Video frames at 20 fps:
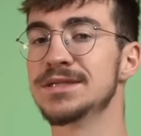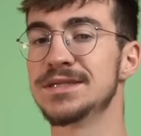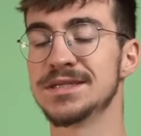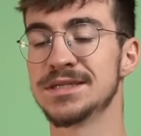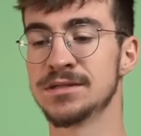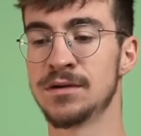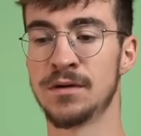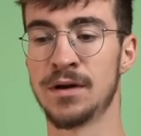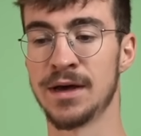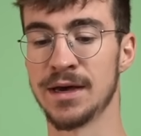It's
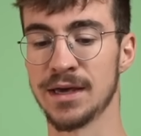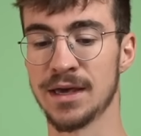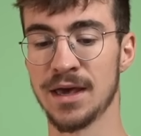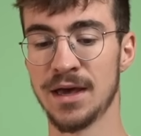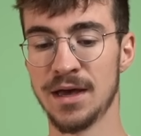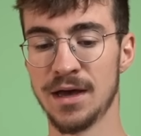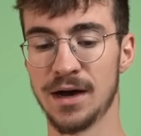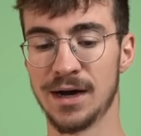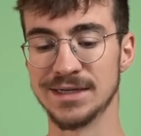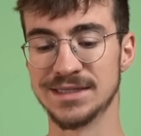not like
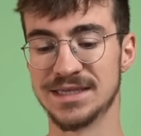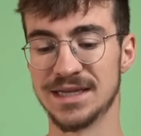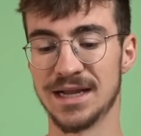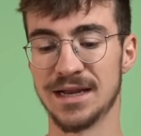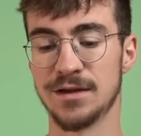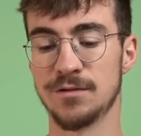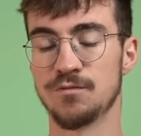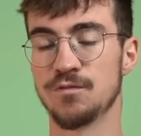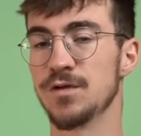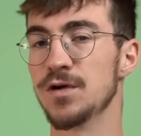I did
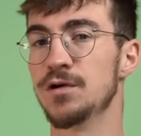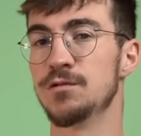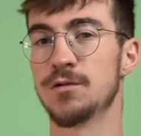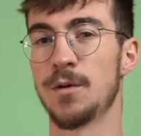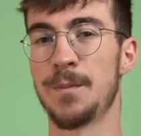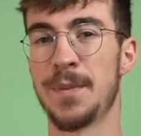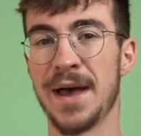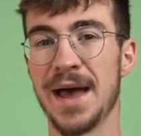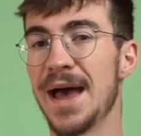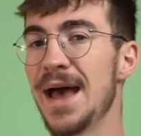any real
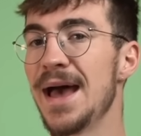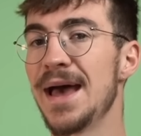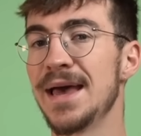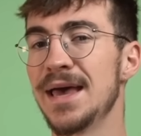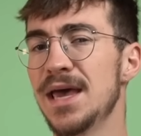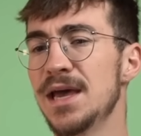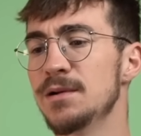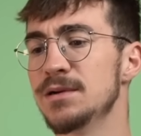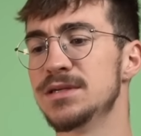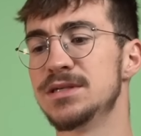repair
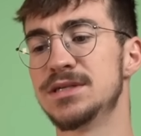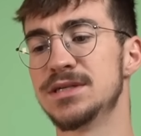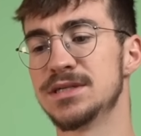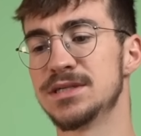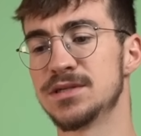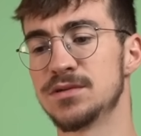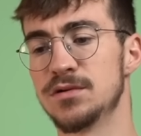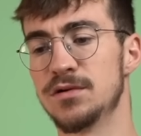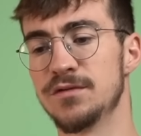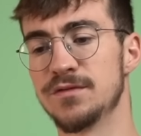here. It's just
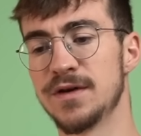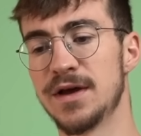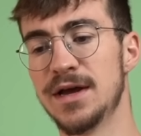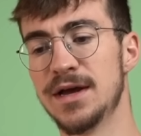sort of